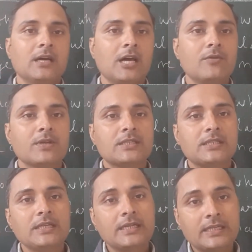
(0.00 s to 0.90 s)
or you can
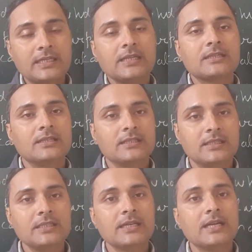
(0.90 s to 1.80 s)
say detect the
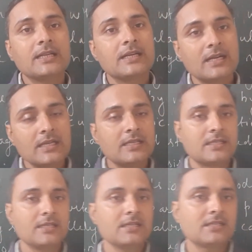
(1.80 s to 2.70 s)
disease at early
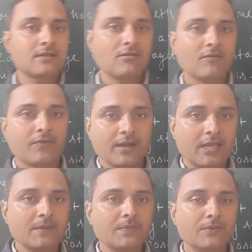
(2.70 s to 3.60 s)
stage of life,